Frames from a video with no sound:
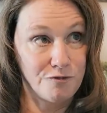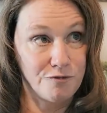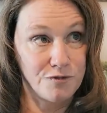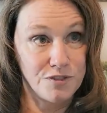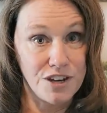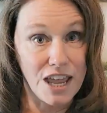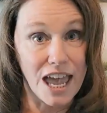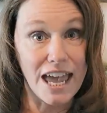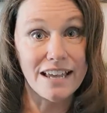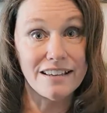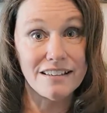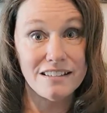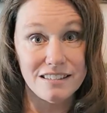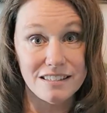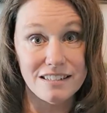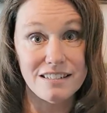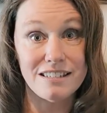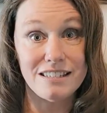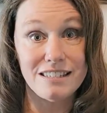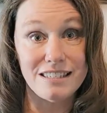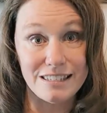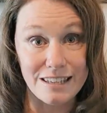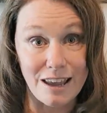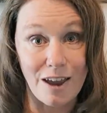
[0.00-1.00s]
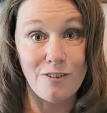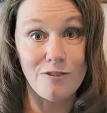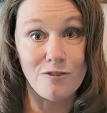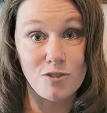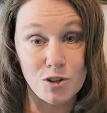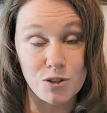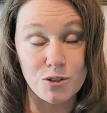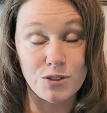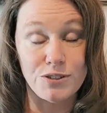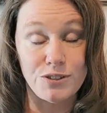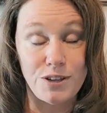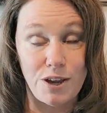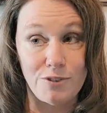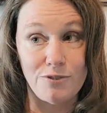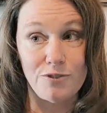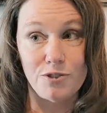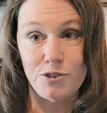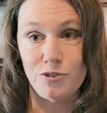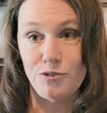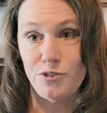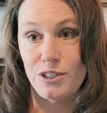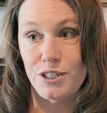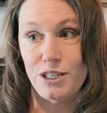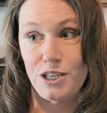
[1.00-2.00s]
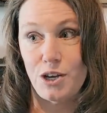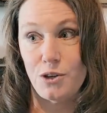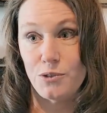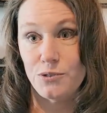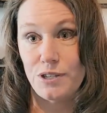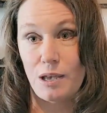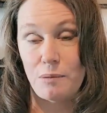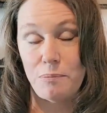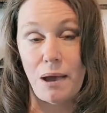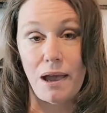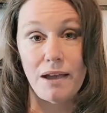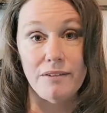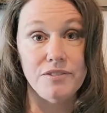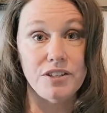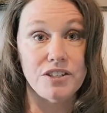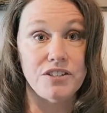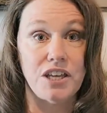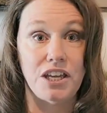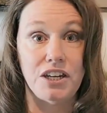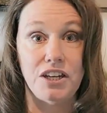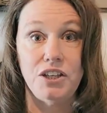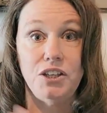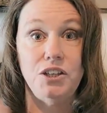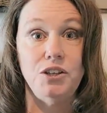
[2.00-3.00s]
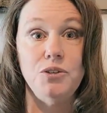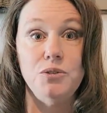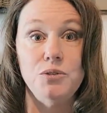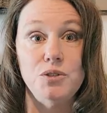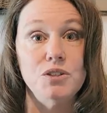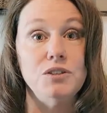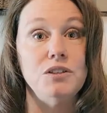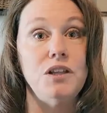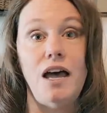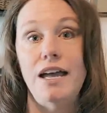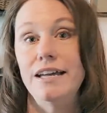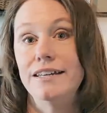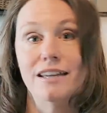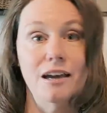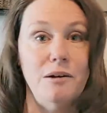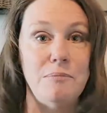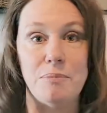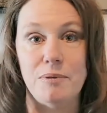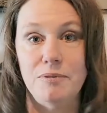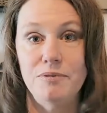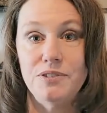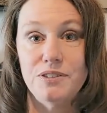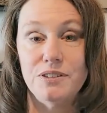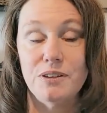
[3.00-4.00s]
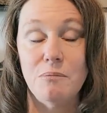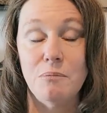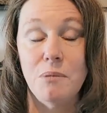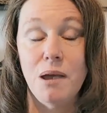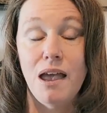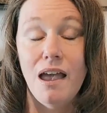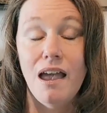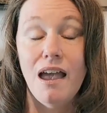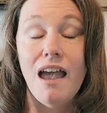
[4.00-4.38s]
next several videos up, I've just got a huge lineup of some